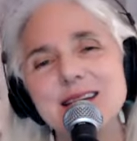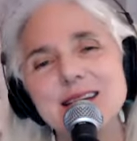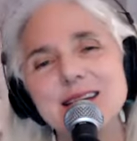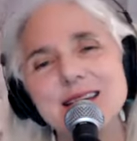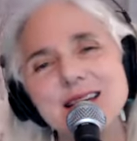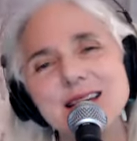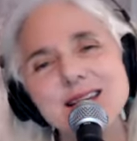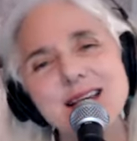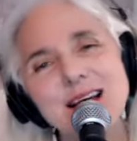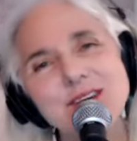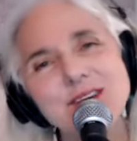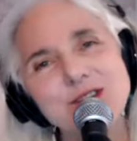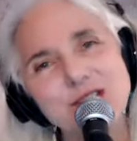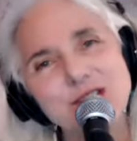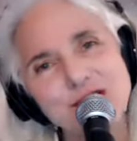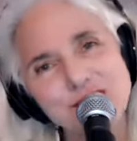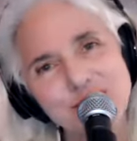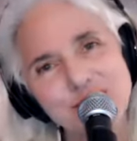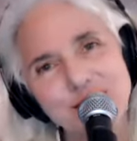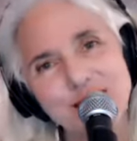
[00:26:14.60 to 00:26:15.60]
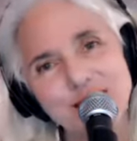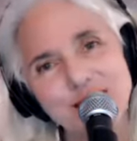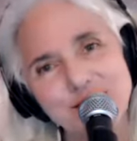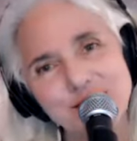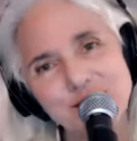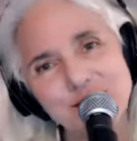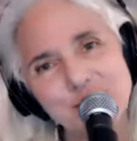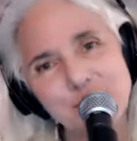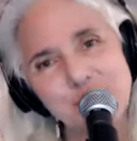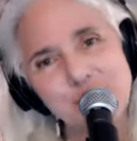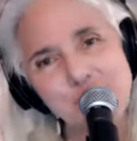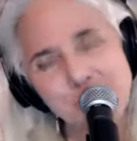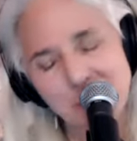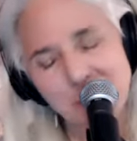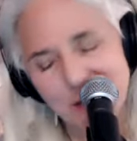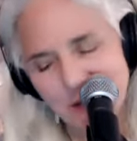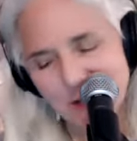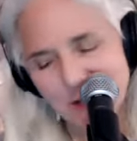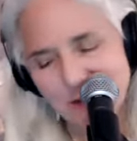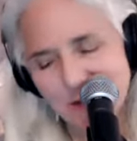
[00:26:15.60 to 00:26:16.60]
This has to change,
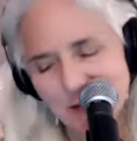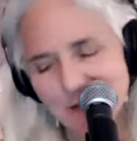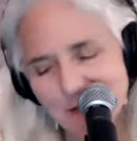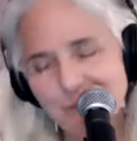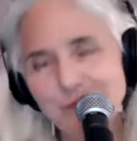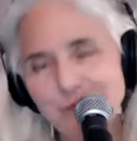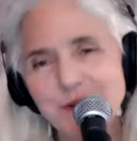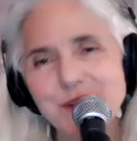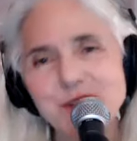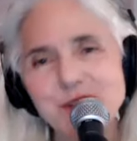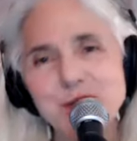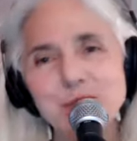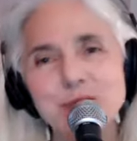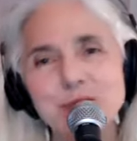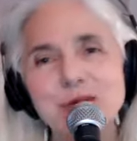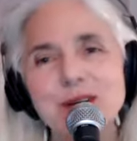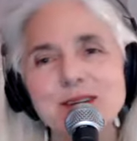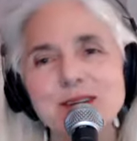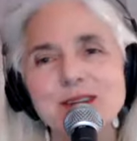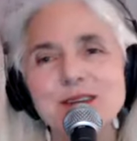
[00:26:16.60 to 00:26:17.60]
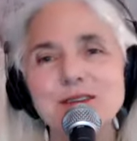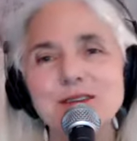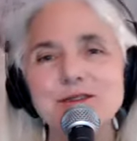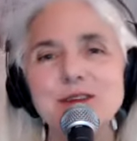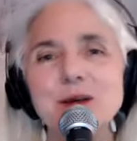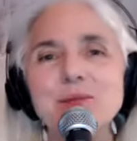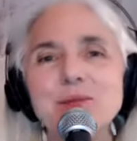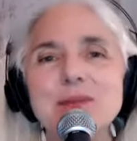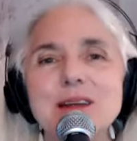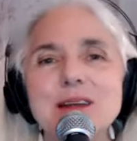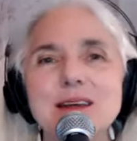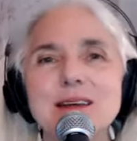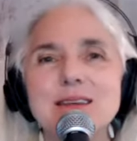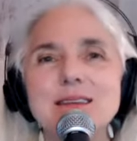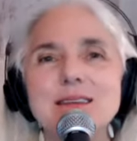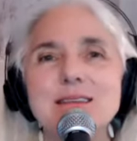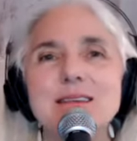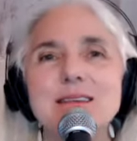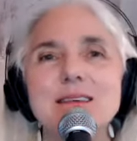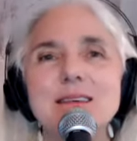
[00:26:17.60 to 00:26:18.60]
because if we suppress the
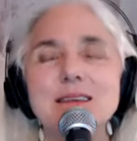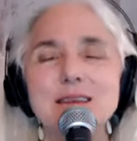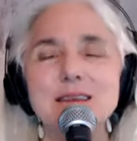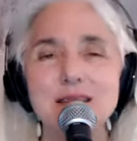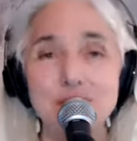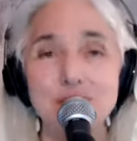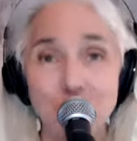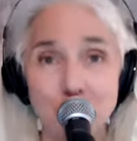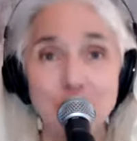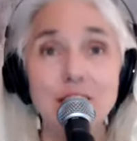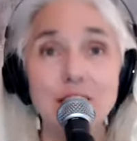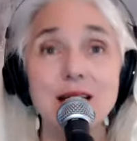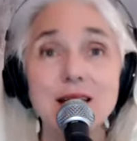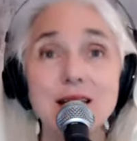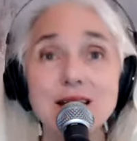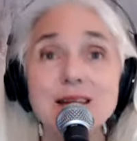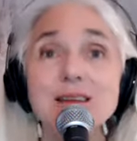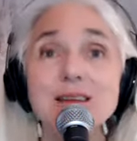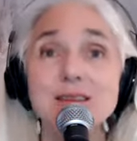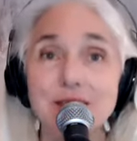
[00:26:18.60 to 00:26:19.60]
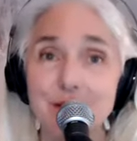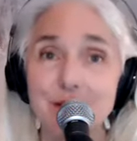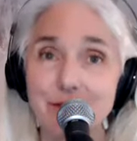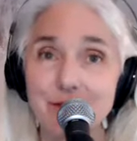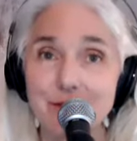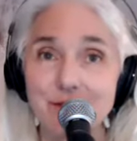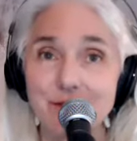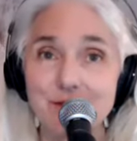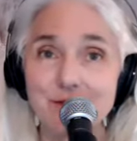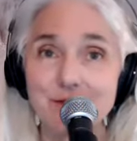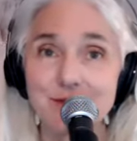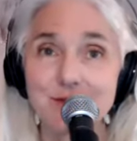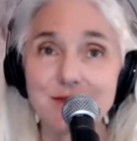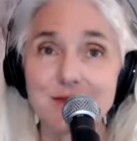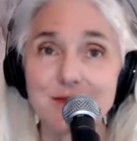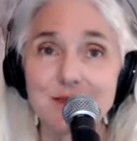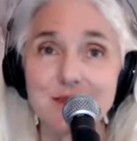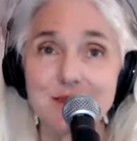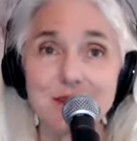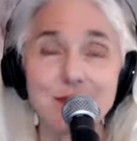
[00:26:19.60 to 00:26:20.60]
feminine, humanity suffers.
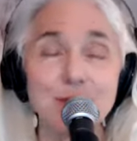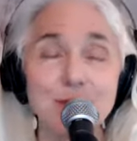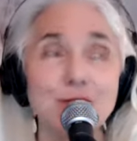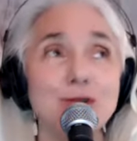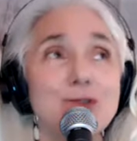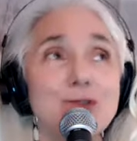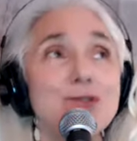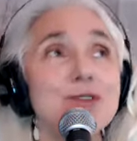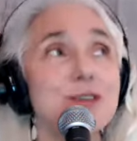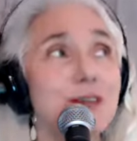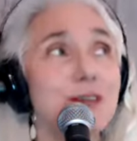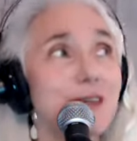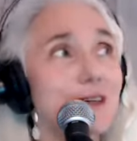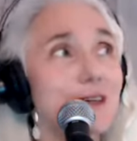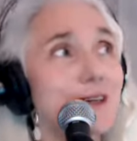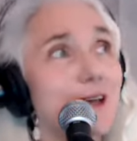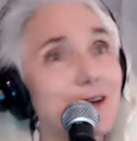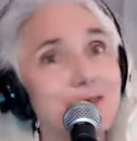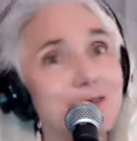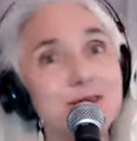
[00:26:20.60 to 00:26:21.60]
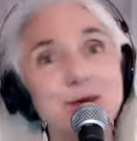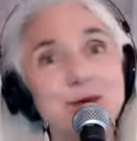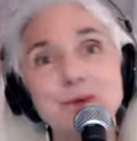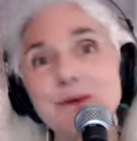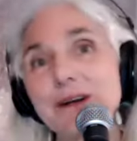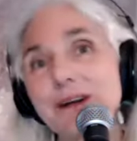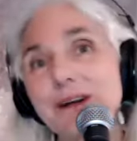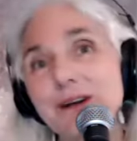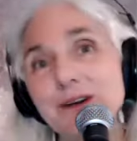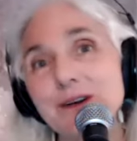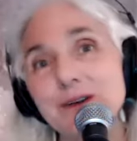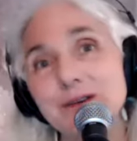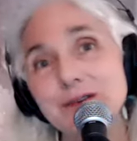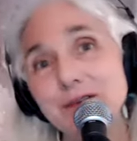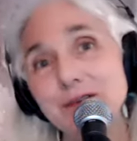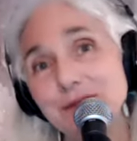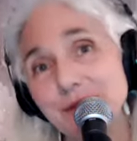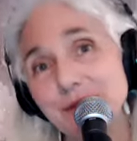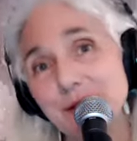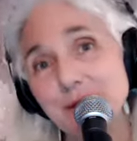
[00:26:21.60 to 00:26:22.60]
You know, you see it everywhere
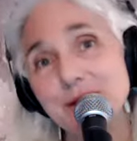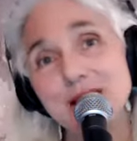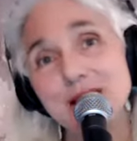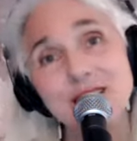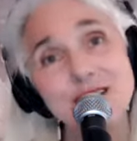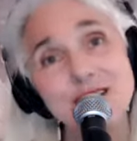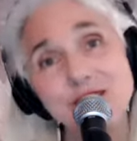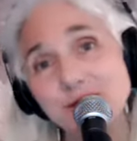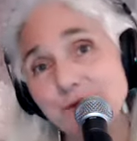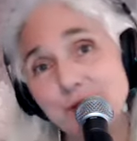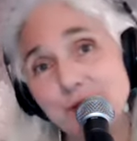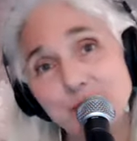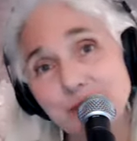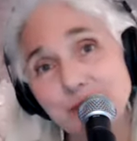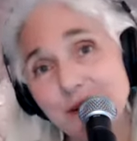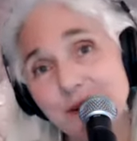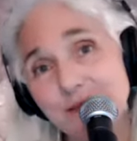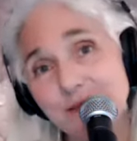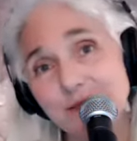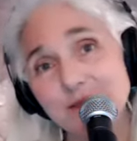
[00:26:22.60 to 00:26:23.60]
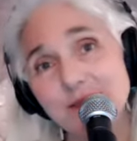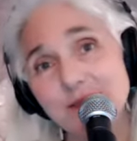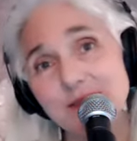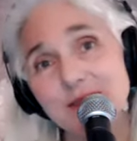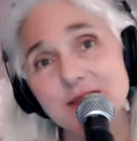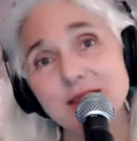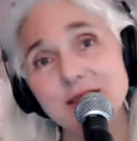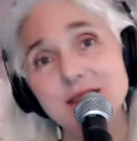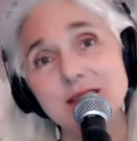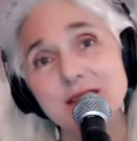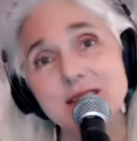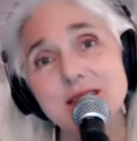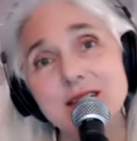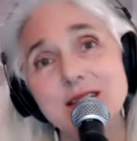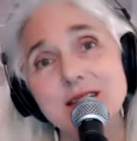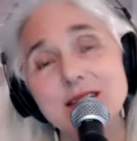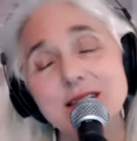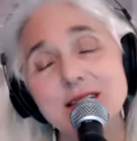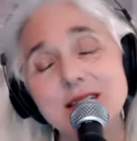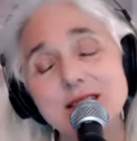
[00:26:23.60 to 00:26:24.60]
the feminine is repressed.
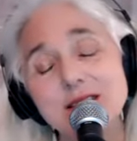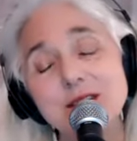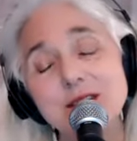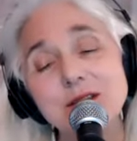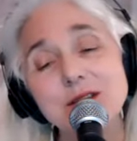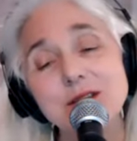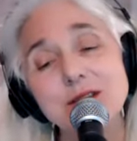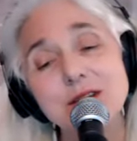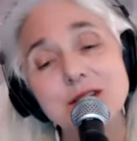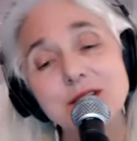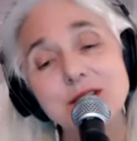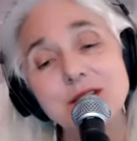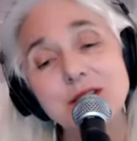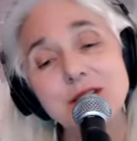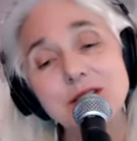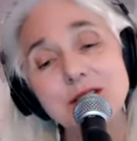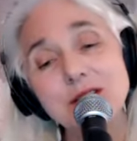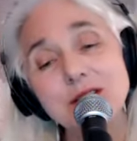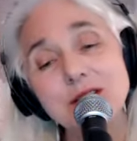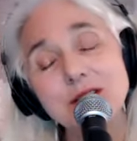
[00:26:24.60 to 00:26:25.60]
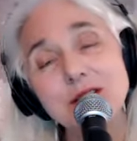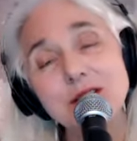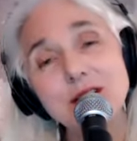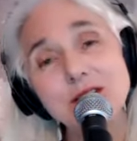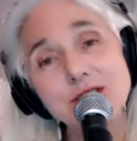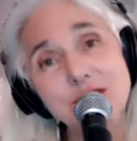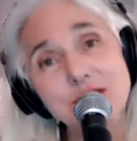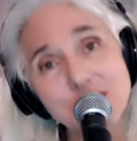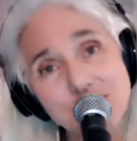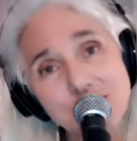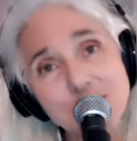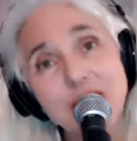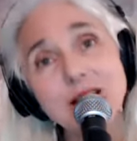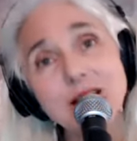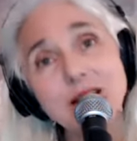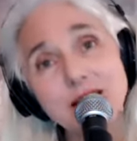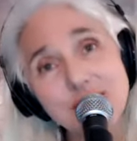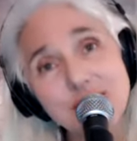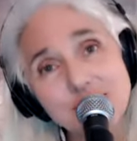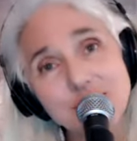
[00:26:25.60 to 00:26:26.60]
The
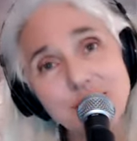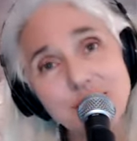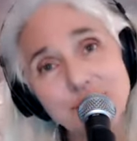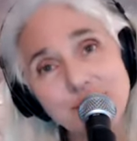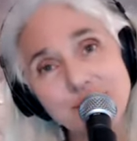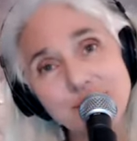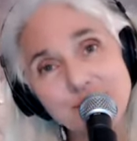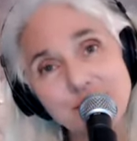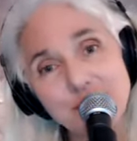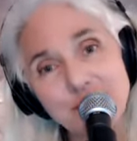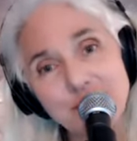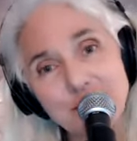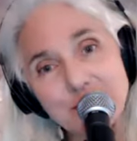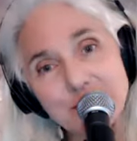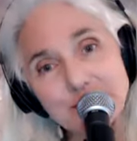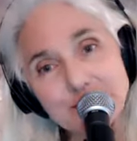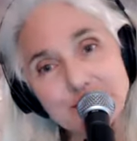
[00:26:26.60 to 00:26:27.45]
society suffers there.